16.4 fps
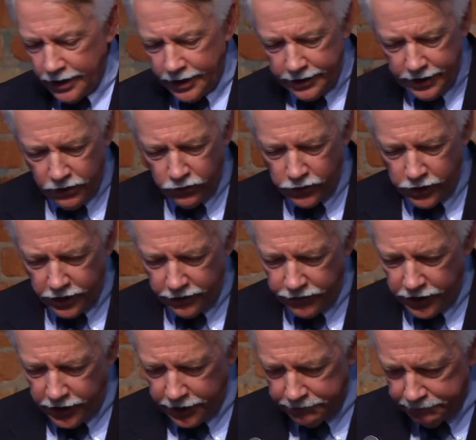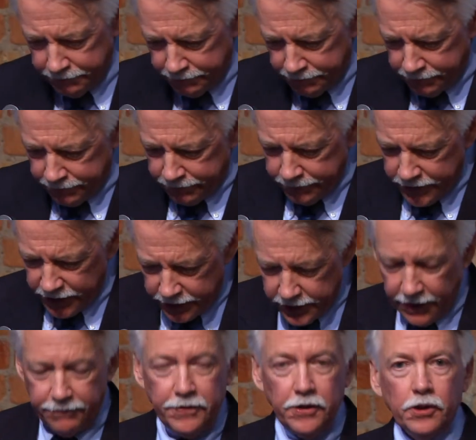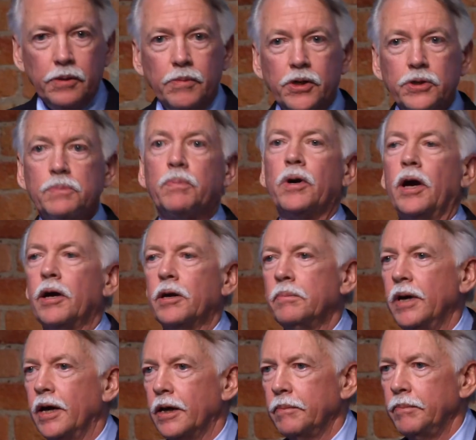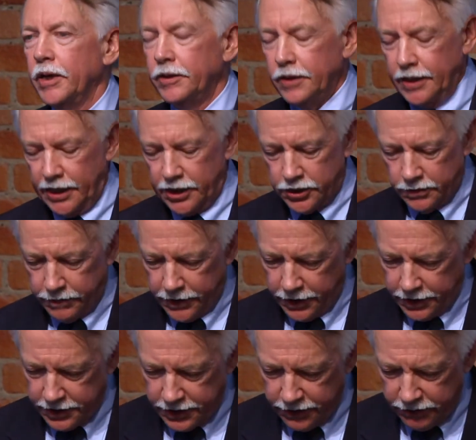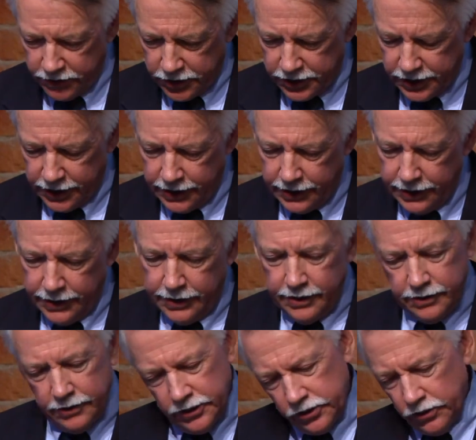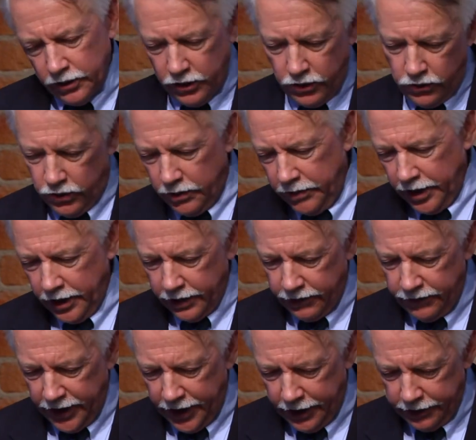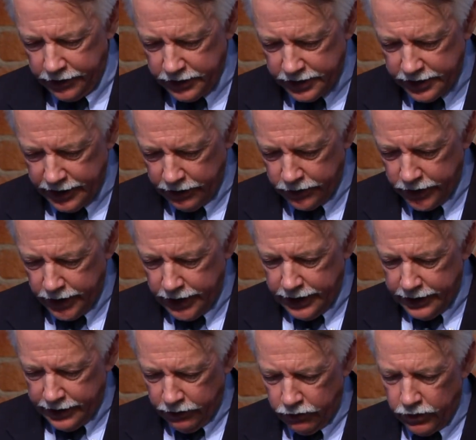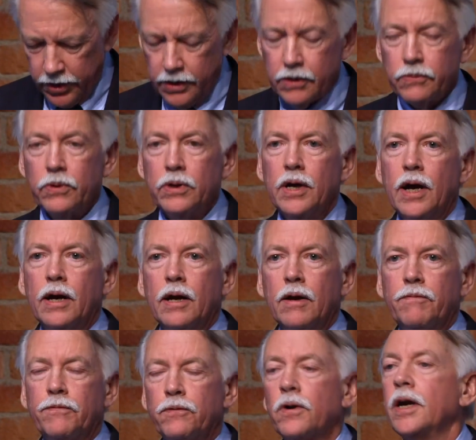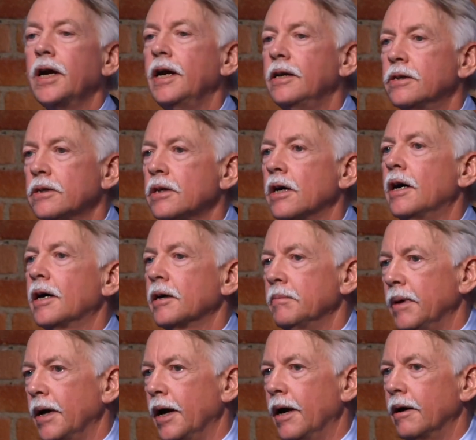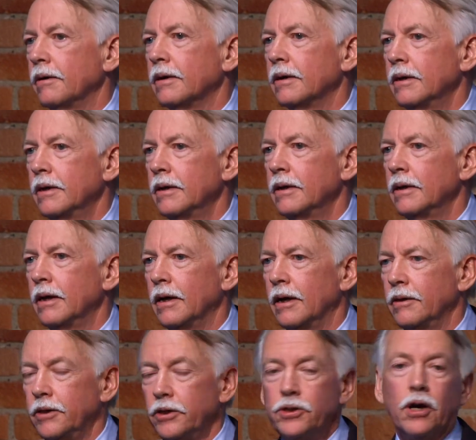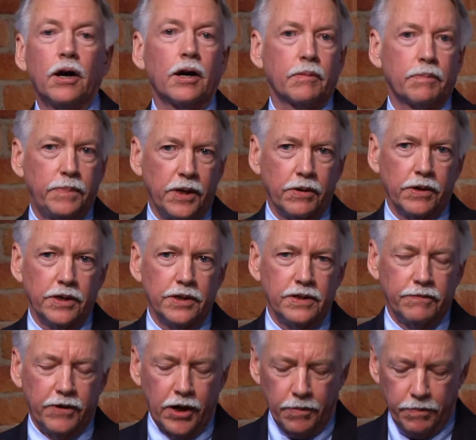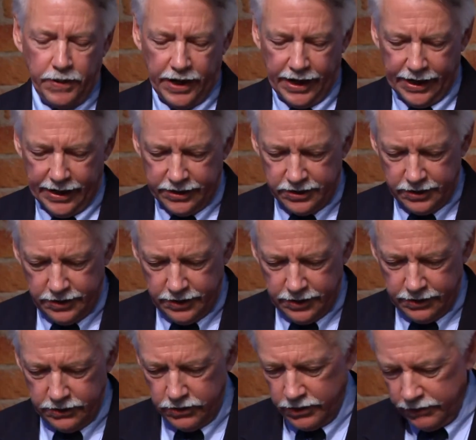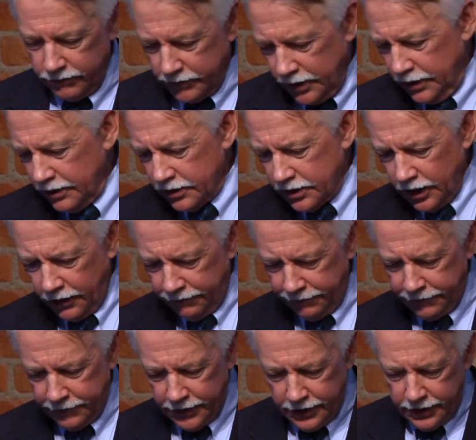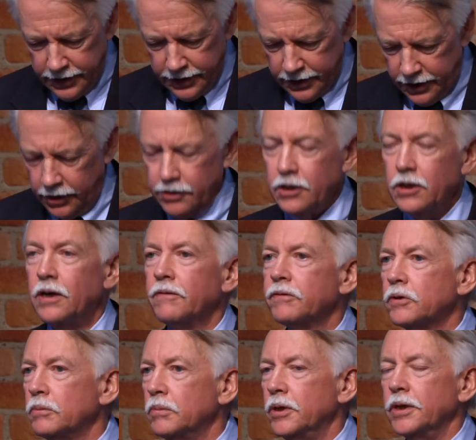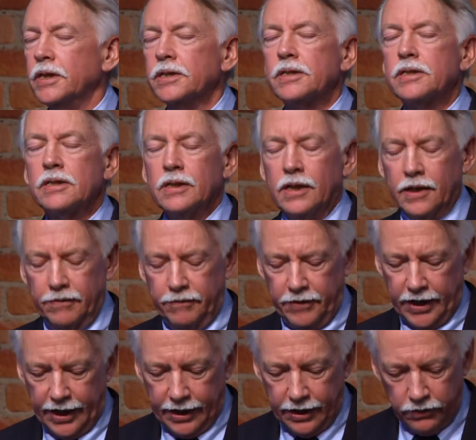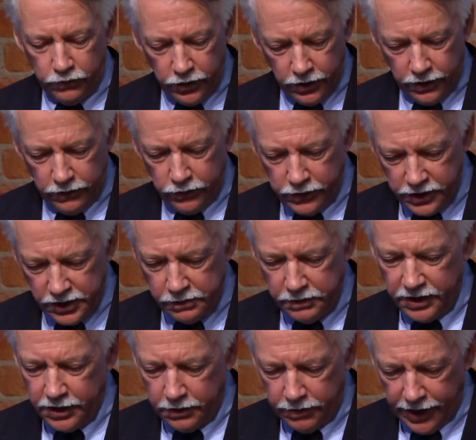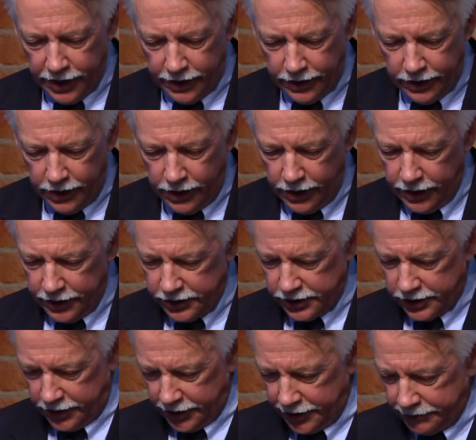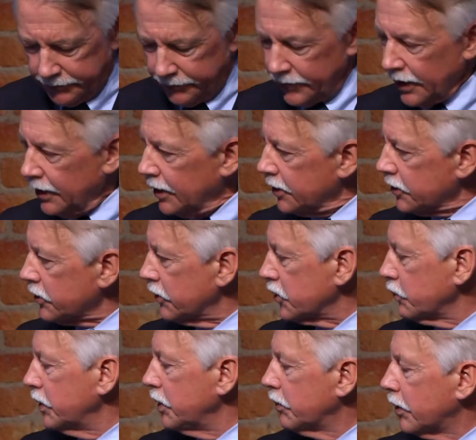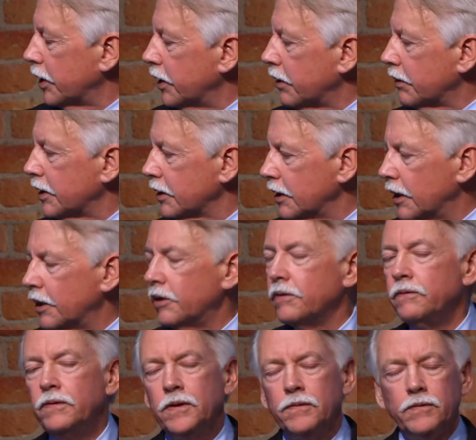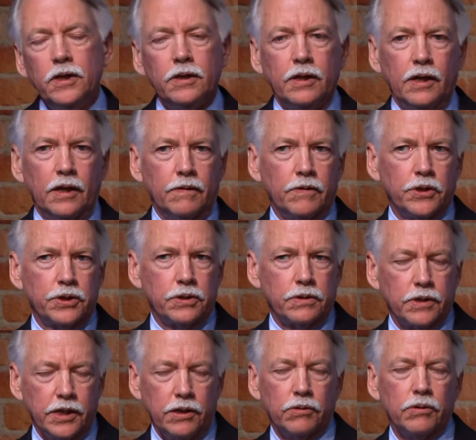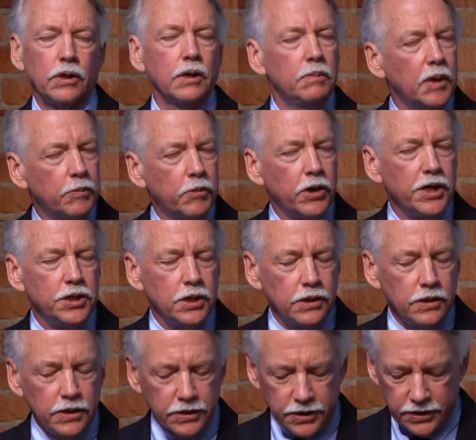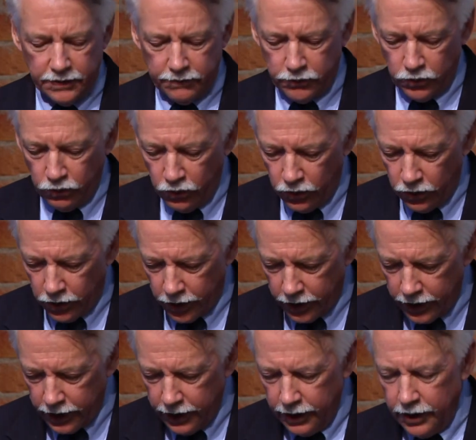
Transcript: I think one of the things I feel the most proud about about the National Park Service and the sort of core American values that, that we're, we're not afraid to talk about uh, the dark periods of our past, the sort of tough uncomfortableness of that, and we we speak about it honestly. So, as we were entering the 150th anniversary or the commemoration of the Civil War,